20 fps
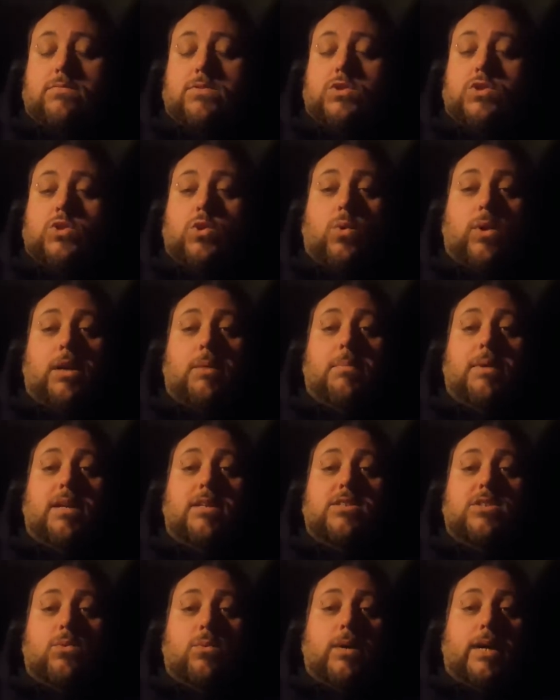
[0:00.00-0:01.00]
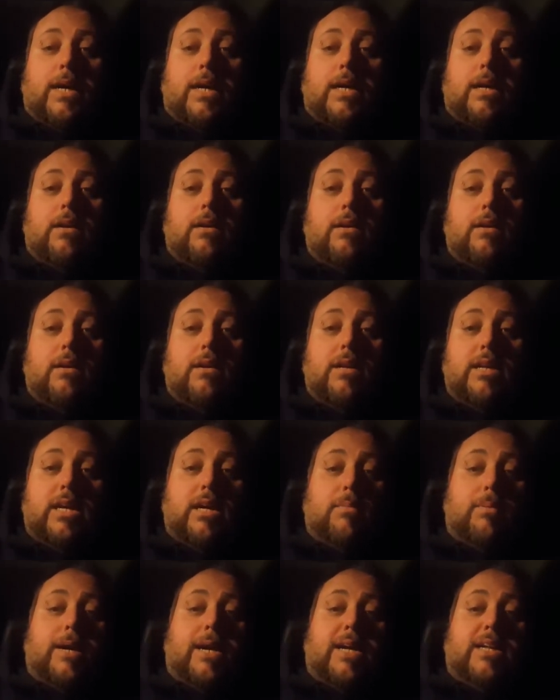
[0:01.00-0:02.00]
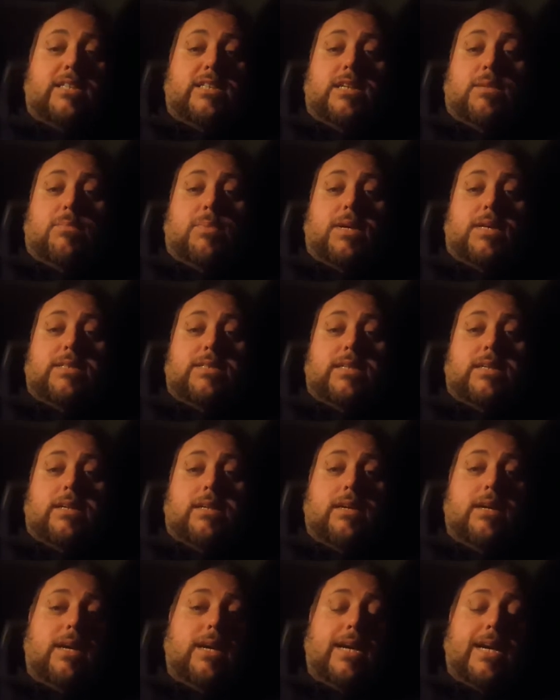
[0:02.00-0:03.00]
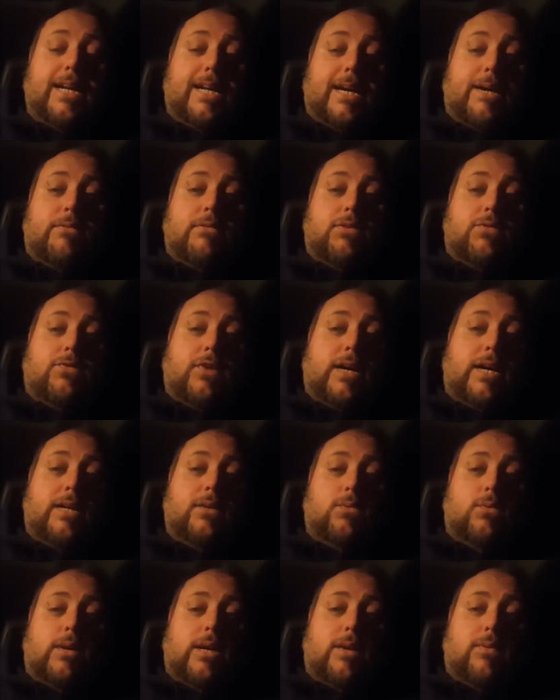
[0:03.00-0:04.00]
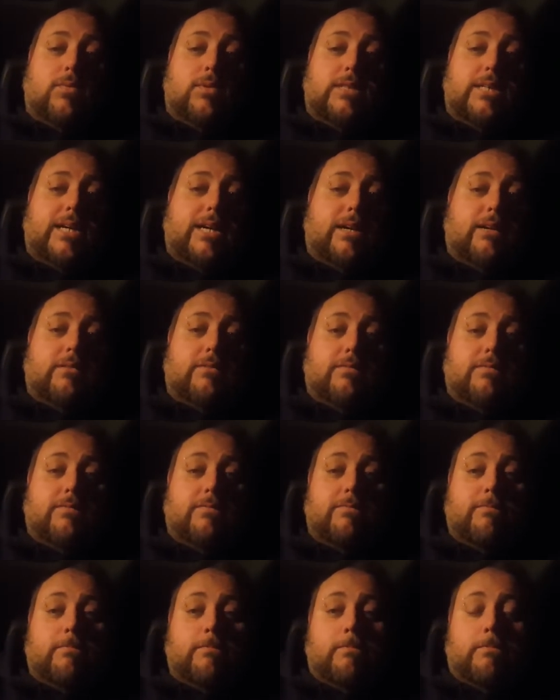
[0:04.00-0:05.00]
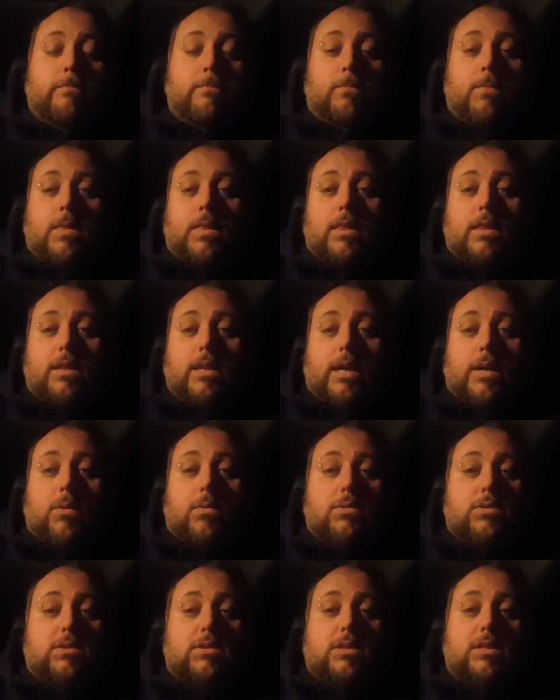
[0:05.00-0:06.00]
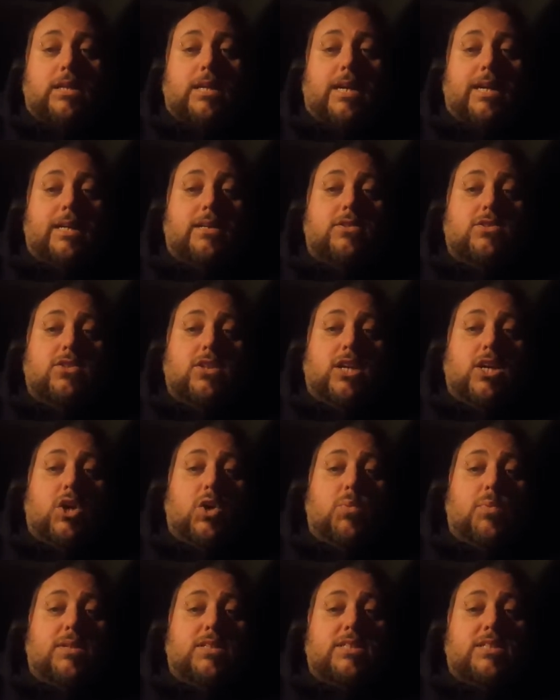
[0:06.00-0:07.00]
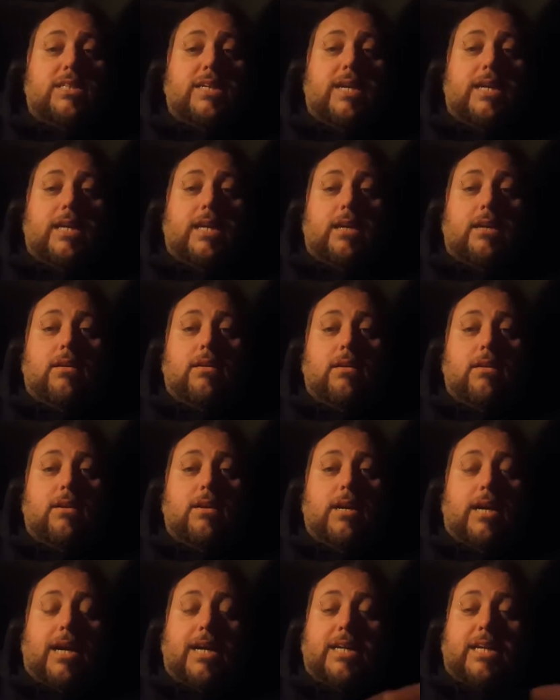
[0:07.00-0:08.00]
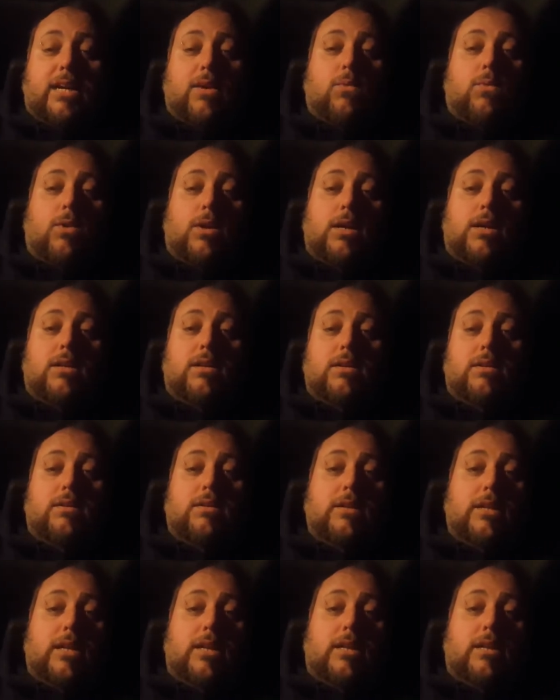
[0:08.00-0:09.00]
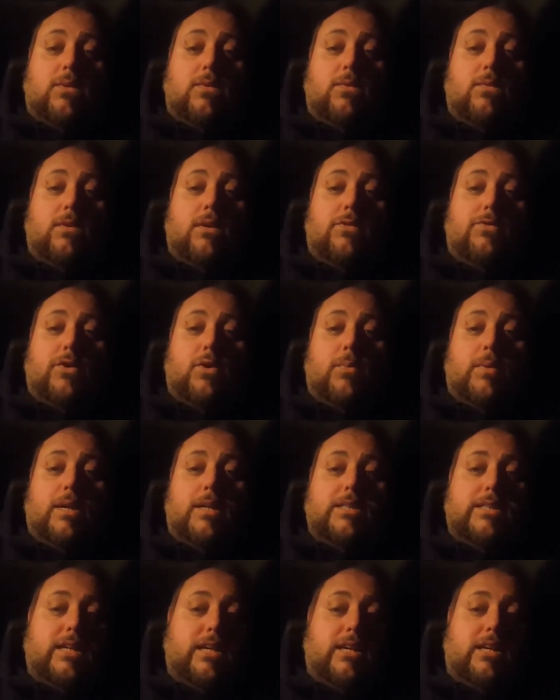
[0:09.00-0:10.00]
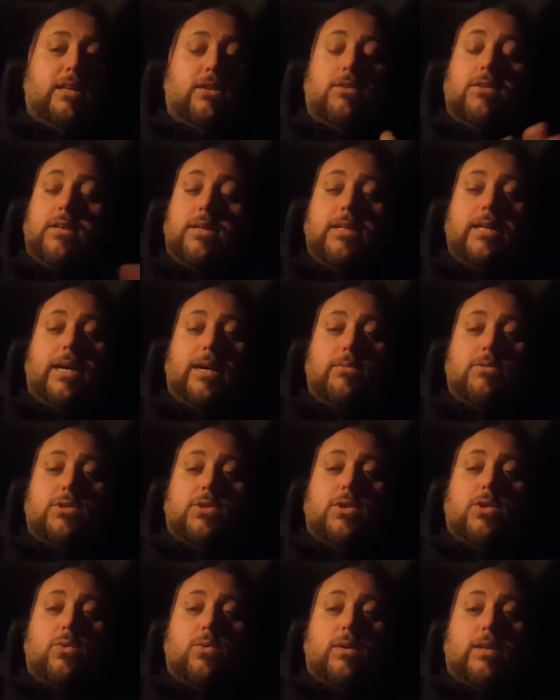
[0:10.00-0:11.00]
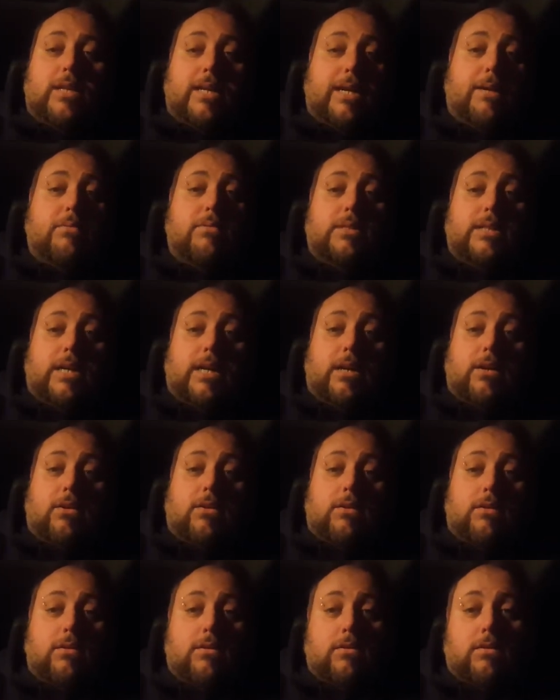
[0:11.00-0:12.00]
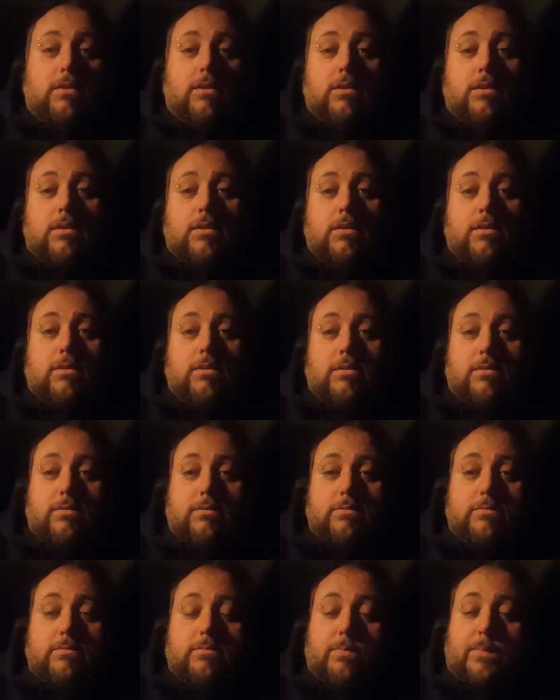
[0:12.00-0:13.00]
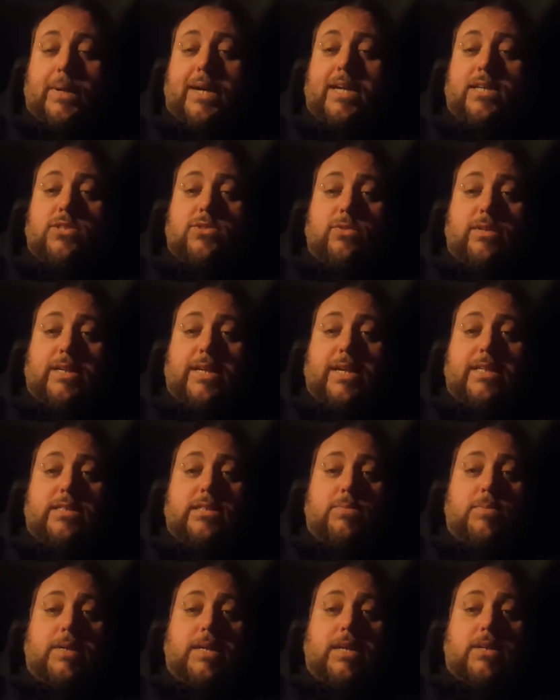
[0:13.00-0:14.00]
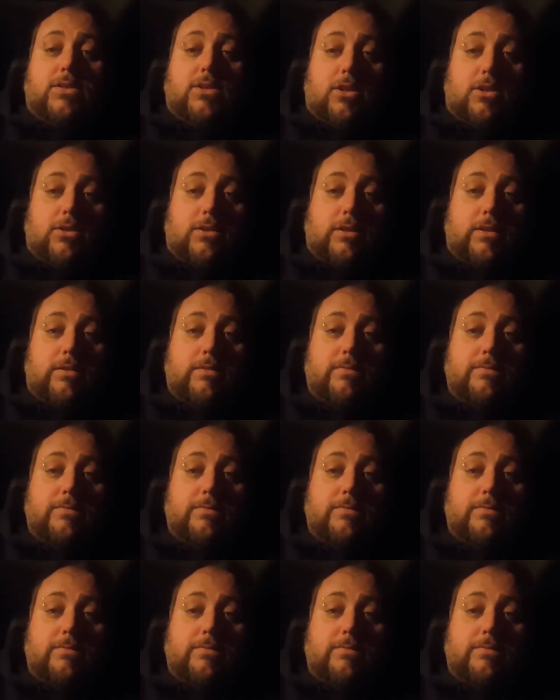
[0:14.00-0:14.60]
20 minutes away, get back into the busy, and I was fine where I was at. I was kind of slow but steady. I'd get one, and then a few minutes get another. I was cool with it. I was tired. The past 3 days has been exhausting.